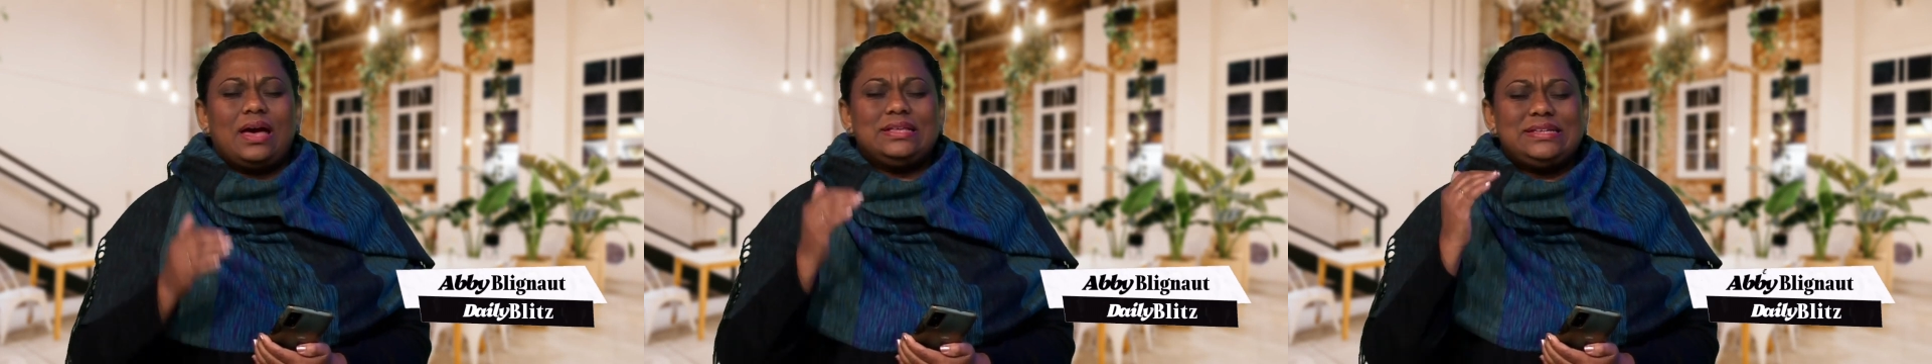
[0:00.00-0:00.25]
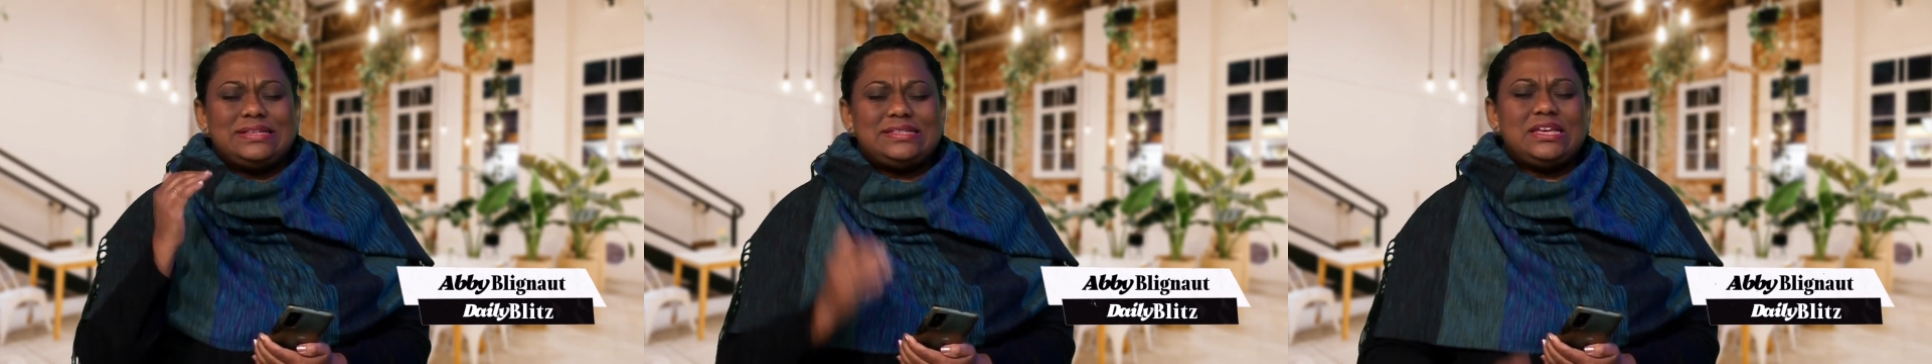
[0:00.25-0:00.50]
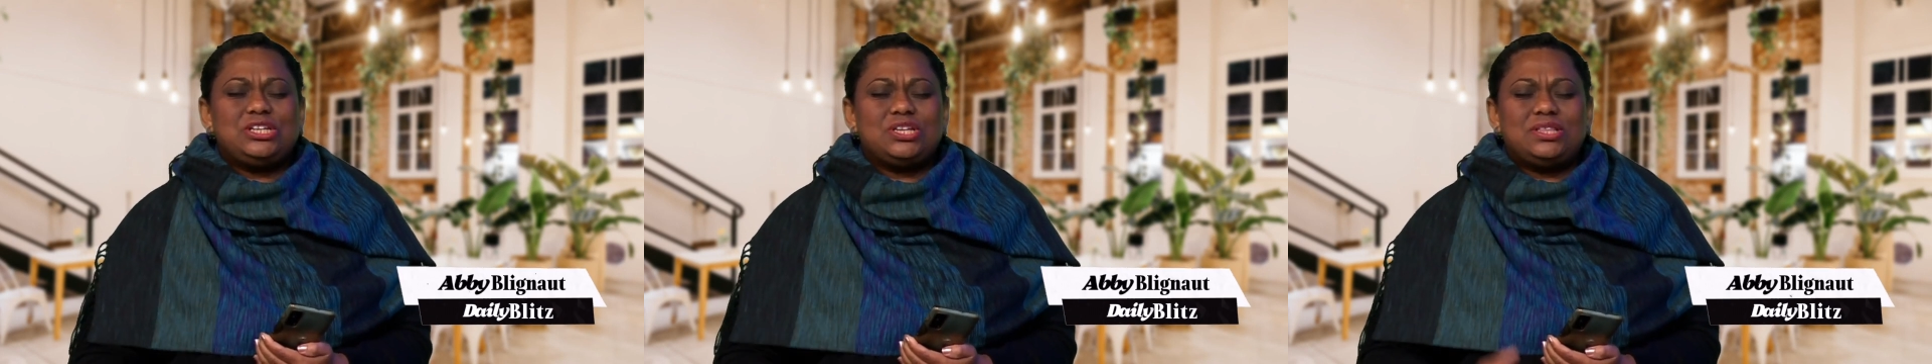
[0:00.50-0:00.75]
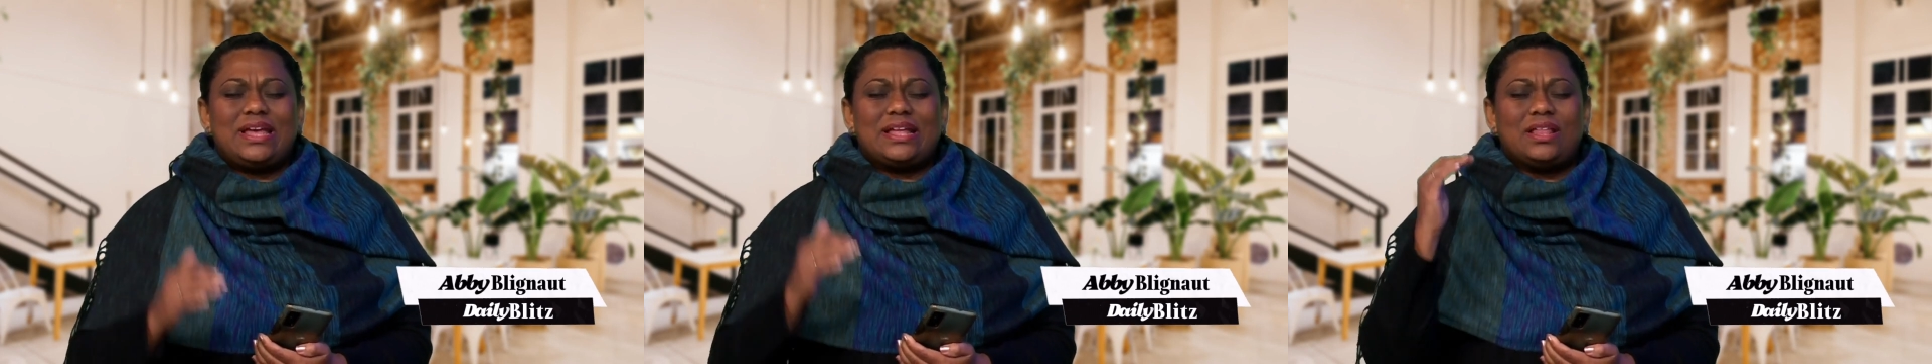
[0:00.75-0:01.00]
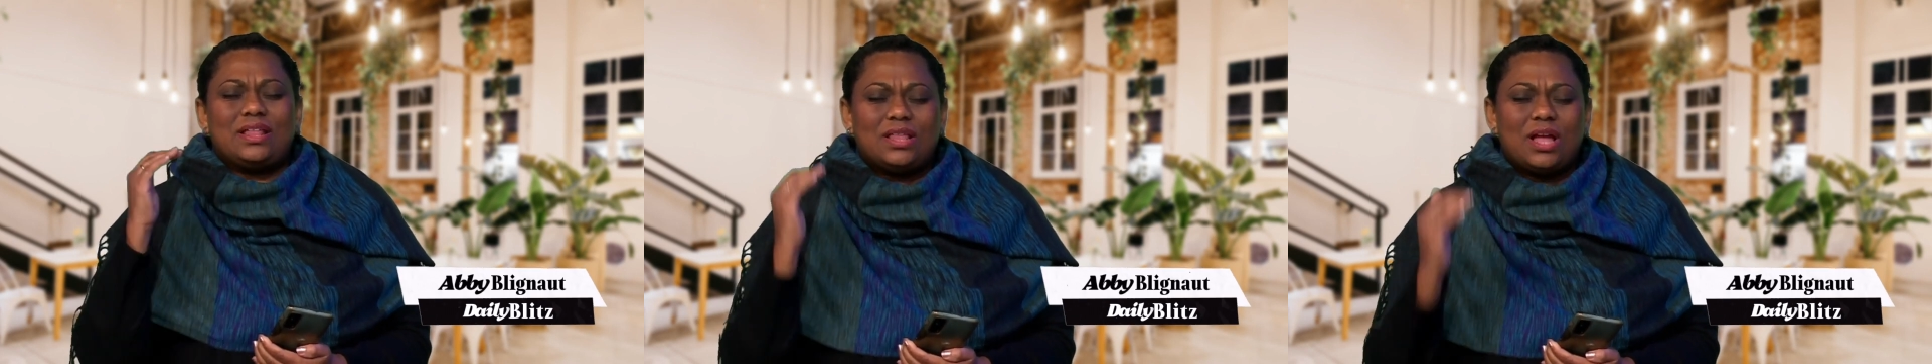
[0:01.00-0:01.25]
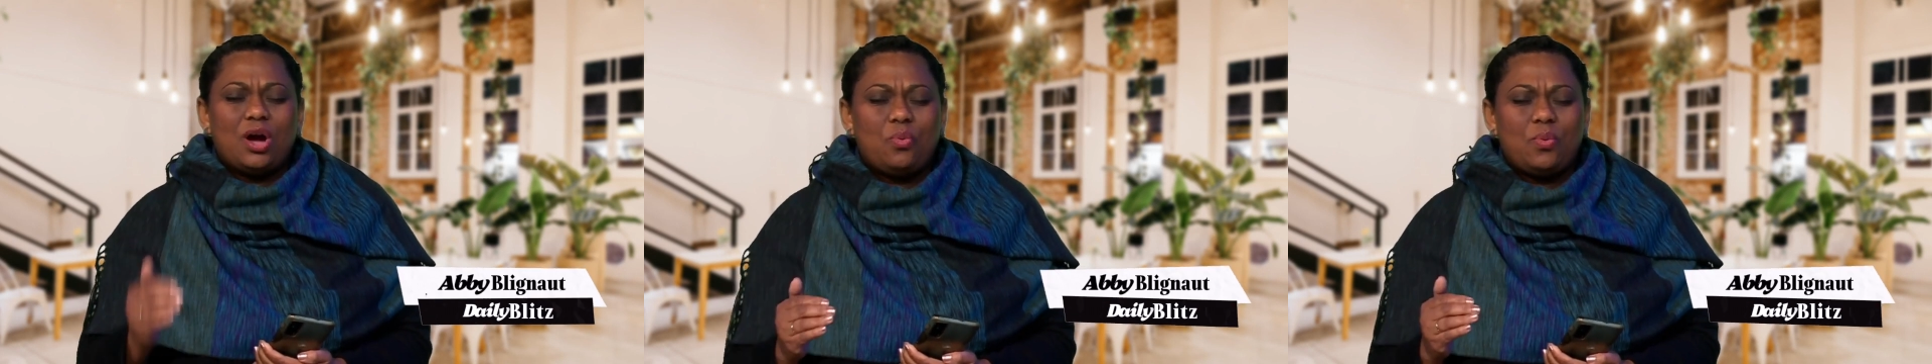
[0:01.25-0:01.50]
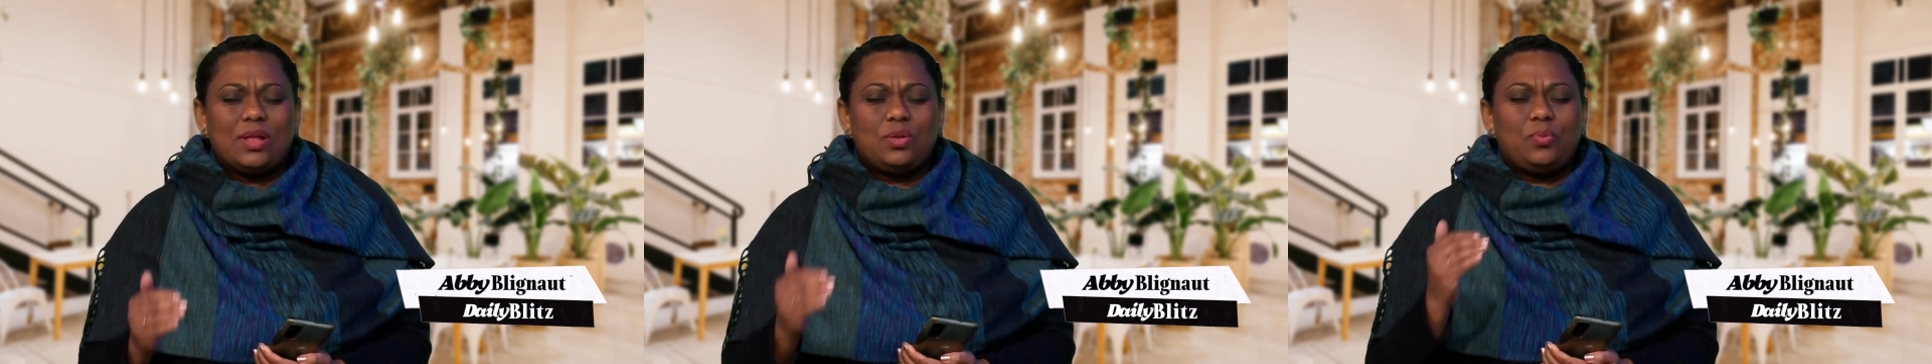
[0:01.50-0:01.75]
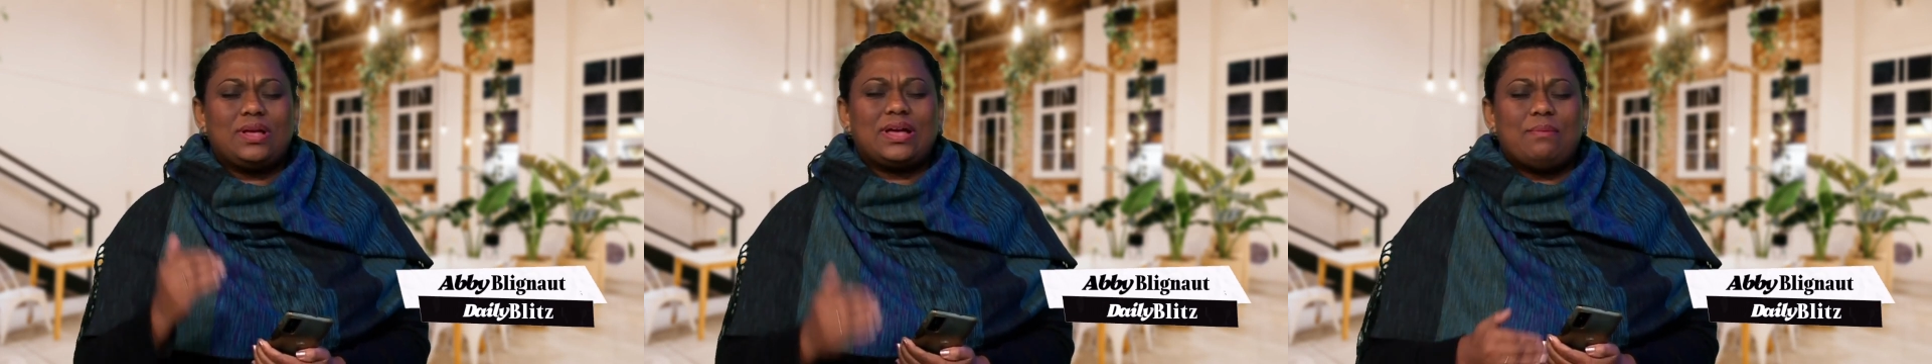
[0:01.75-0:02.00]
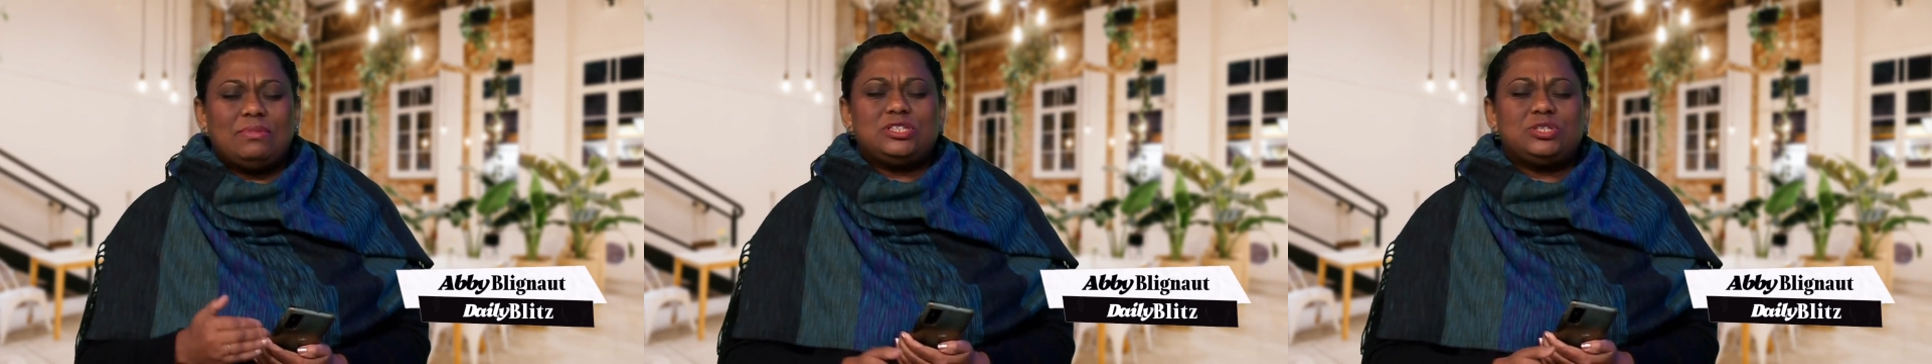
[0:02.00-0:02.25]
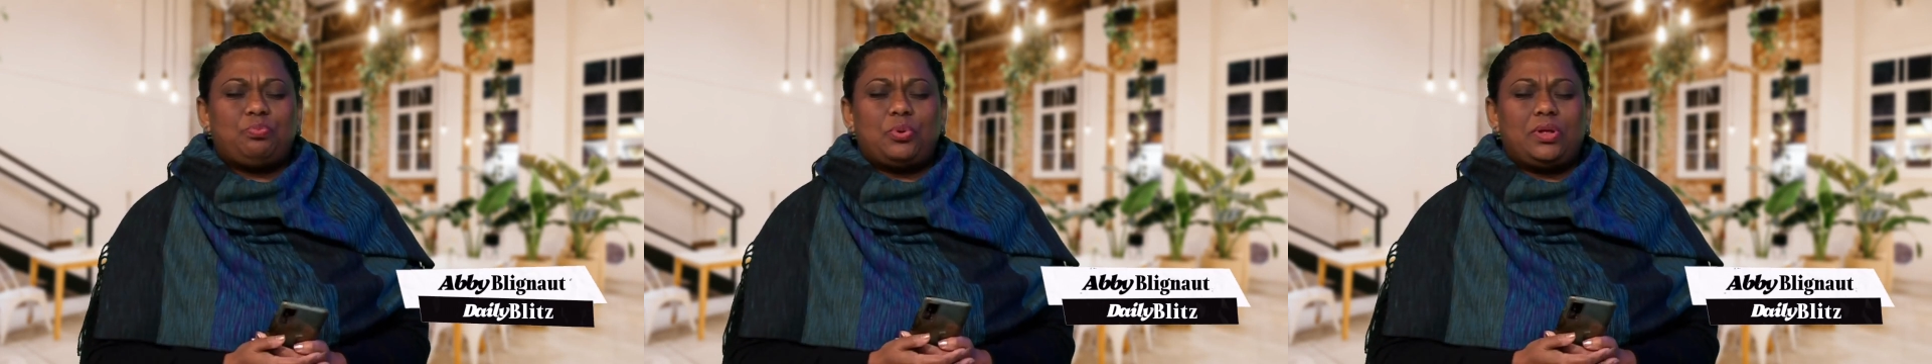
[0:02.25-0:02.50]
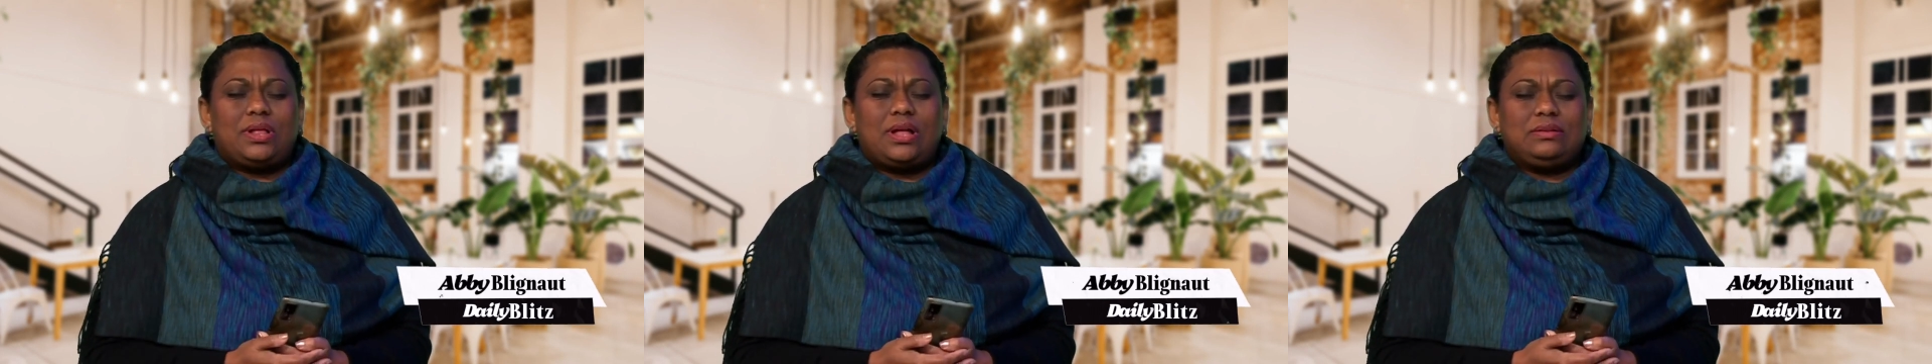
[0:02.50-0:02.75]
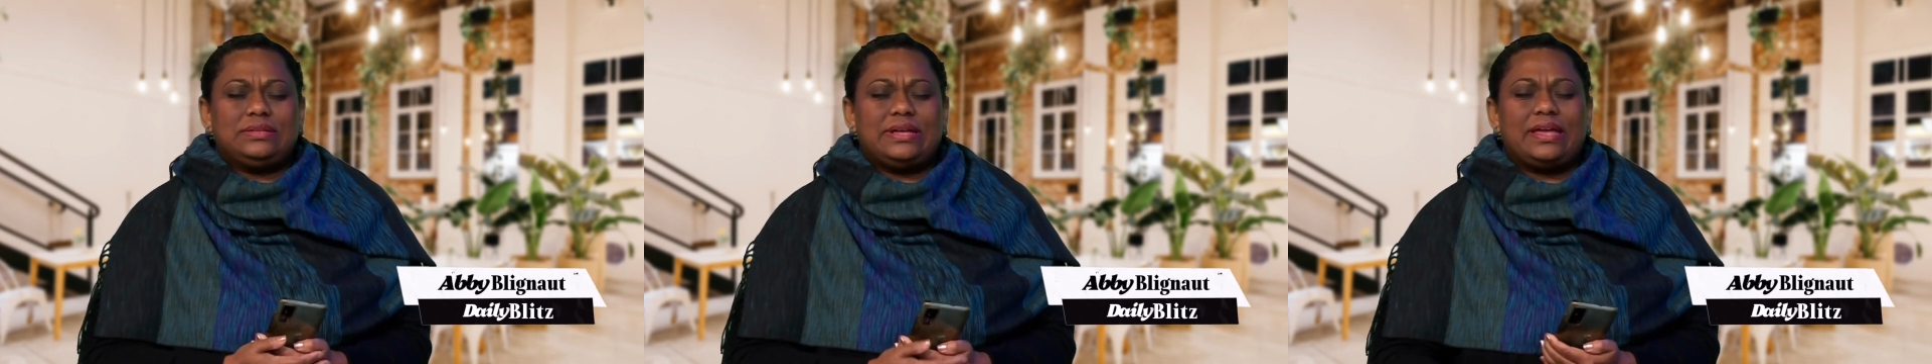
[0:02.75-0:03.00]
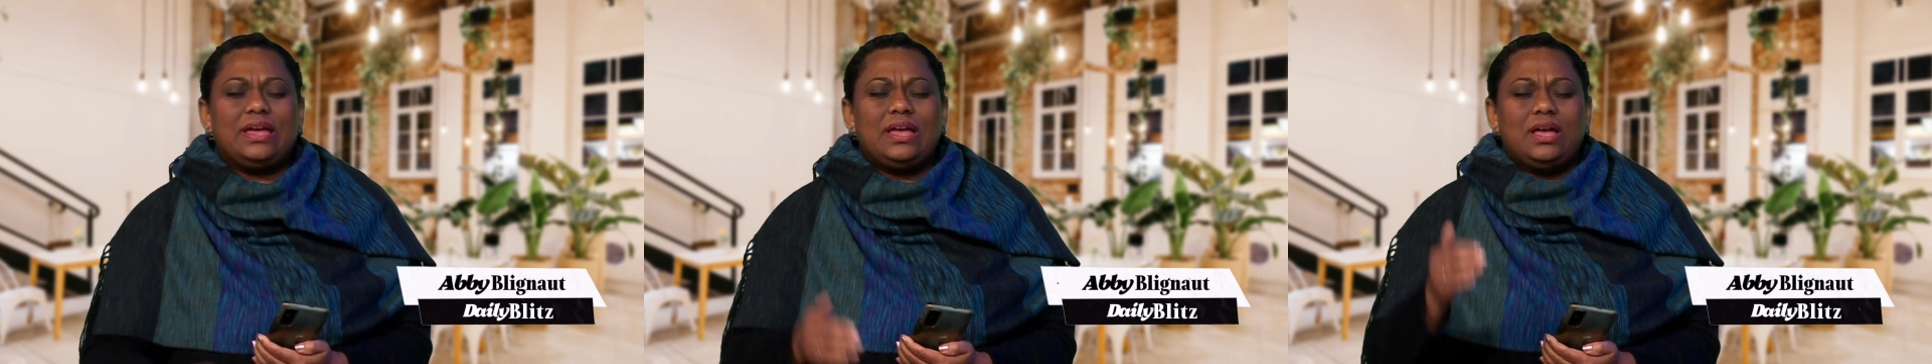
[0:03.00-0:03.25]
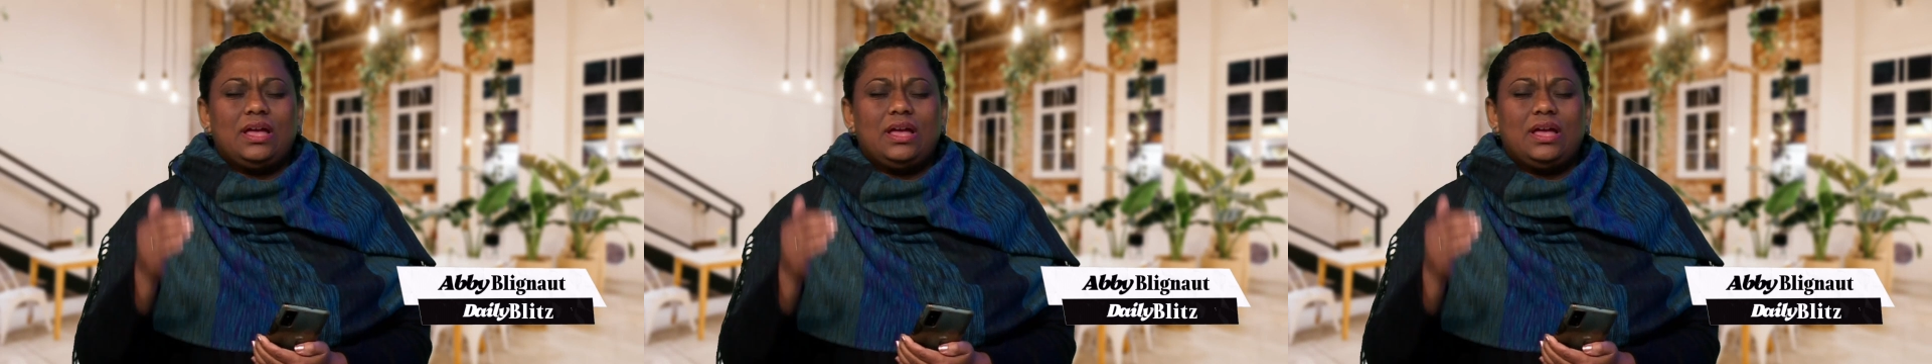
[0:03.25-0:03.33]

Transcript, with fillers: a decision that no one will come and spoil all day.